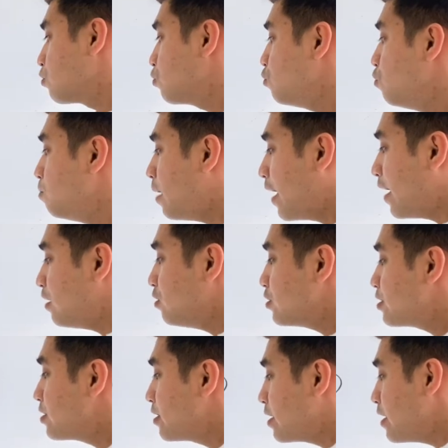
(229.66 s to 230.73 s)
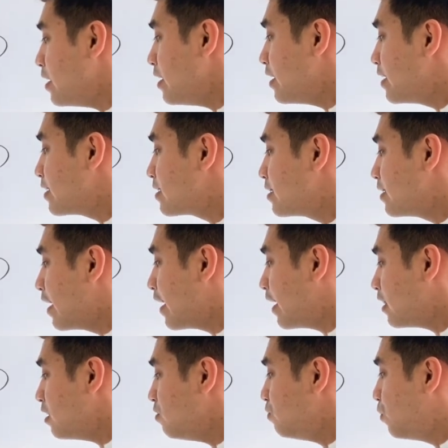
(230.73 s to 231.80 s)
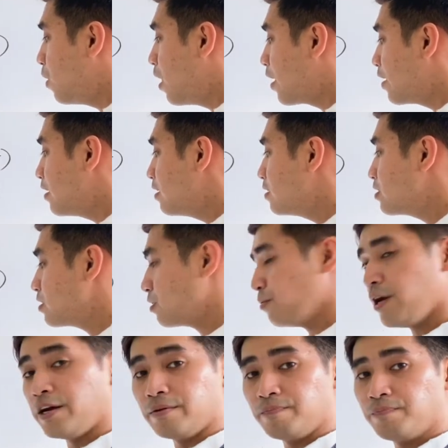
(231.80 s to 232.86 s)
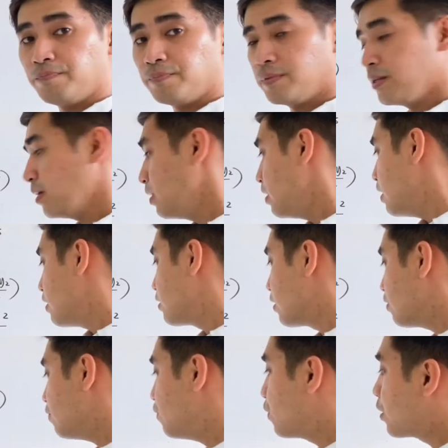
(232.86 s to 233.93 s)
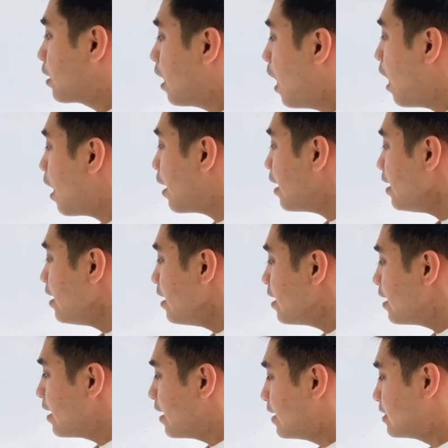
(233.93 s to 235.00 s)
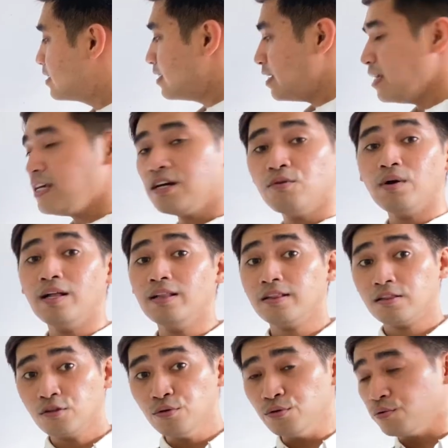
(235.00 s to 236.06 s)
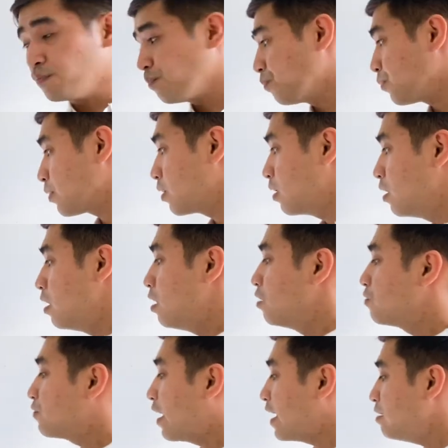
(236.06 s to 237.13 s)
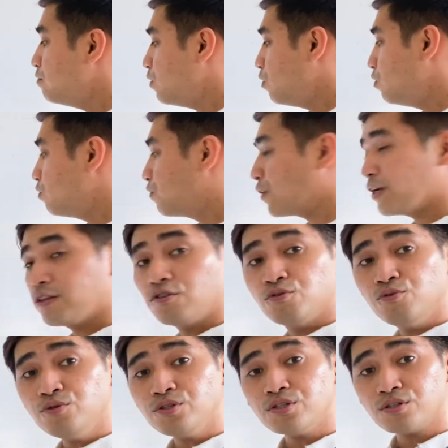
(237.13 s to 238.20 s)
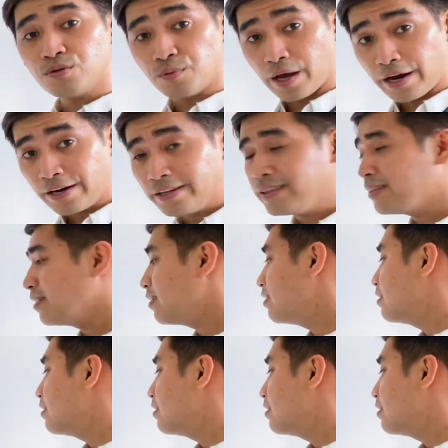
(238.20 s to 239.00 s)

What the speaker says: 2 minus 3 is negative 1 squared. Therefore, r is equal to 5 over 2 squared